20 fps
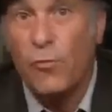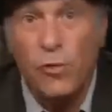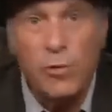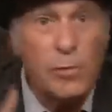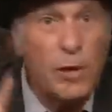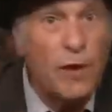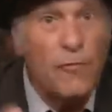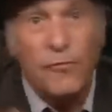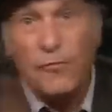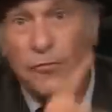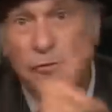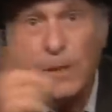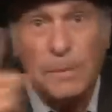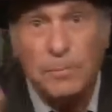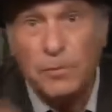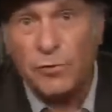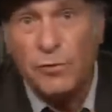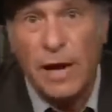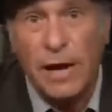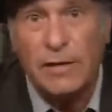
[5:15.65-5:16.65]
Rubio
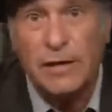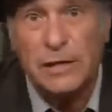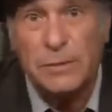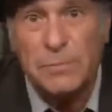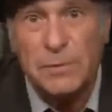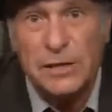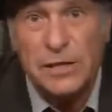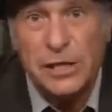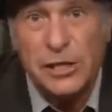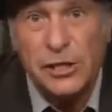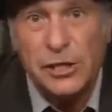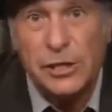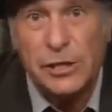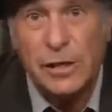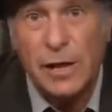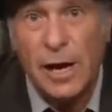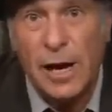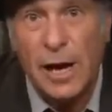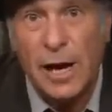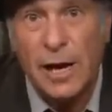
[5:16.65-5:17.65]
flipped around his
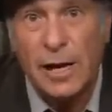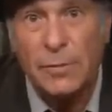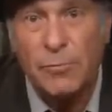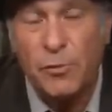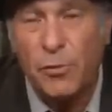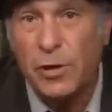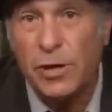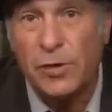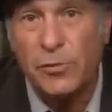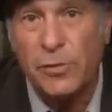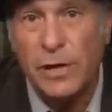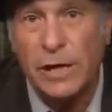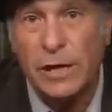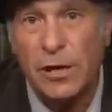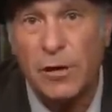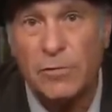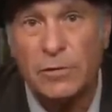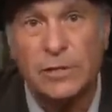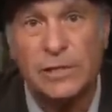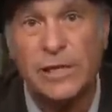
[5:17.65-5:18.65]
position on Puerto
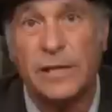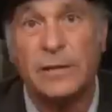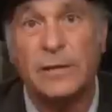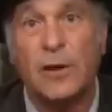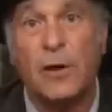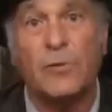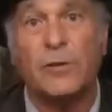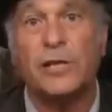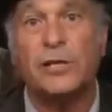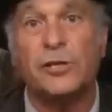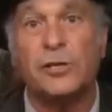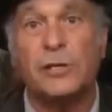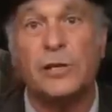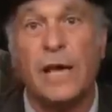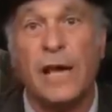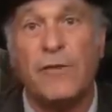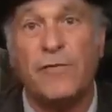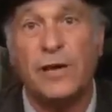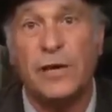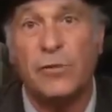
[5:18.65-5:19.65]
Rico and said, no, they
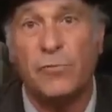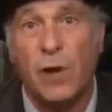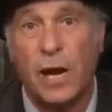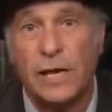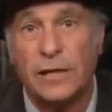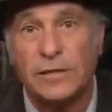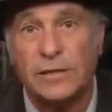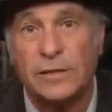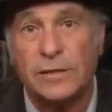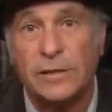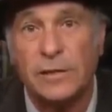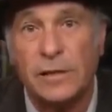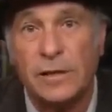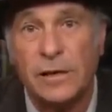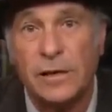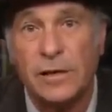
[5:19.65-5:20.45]
shouldn't have any rights.